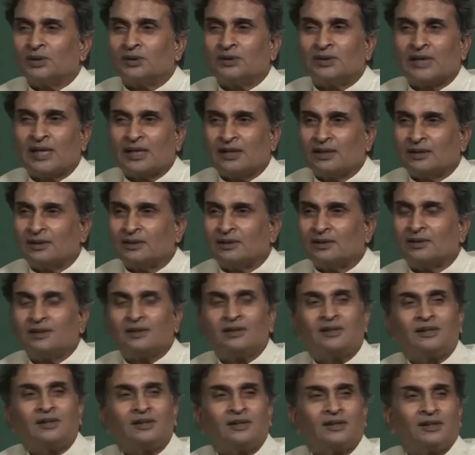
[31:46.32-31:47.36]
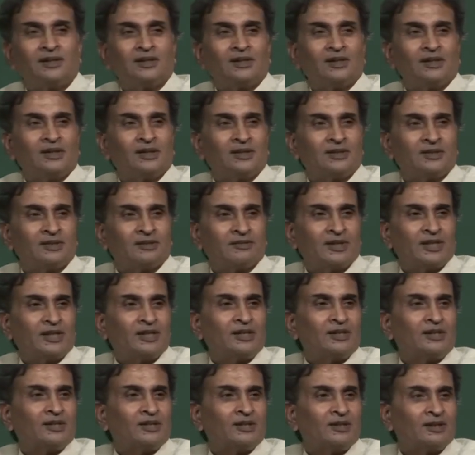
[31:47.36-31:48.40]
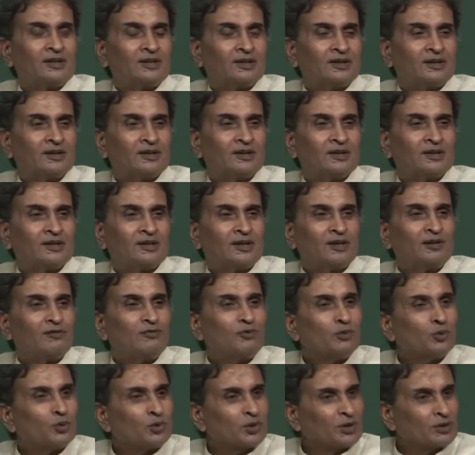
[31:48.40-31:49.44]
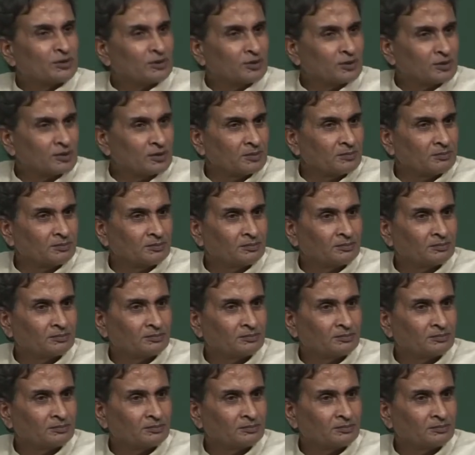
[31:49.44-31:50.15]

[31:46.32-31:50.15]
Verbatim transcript: then it is a very confusing system.